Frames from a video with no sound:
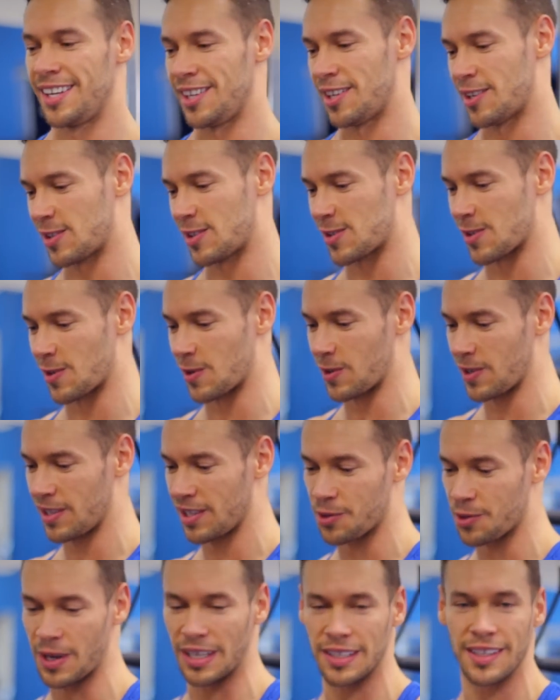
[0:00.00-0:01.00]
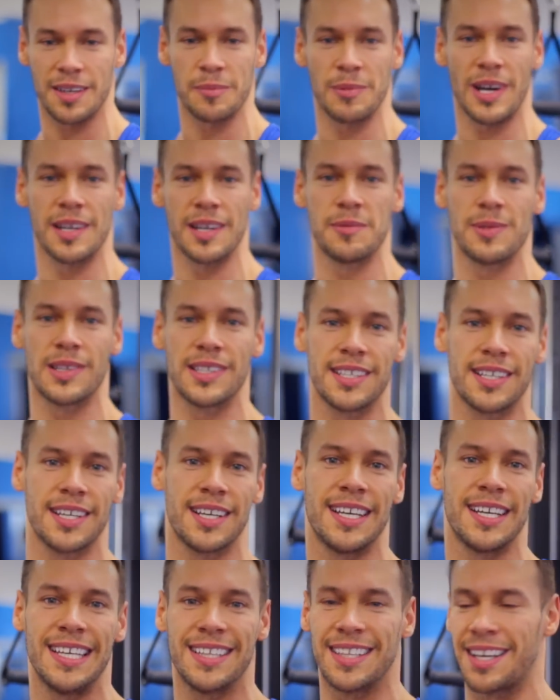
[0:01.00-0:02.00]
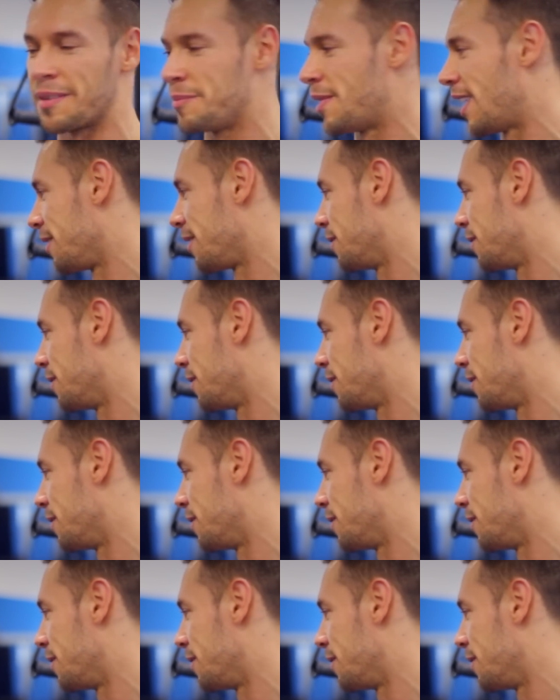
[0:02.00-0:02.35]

You know, so train like a bodybuilder, eat like a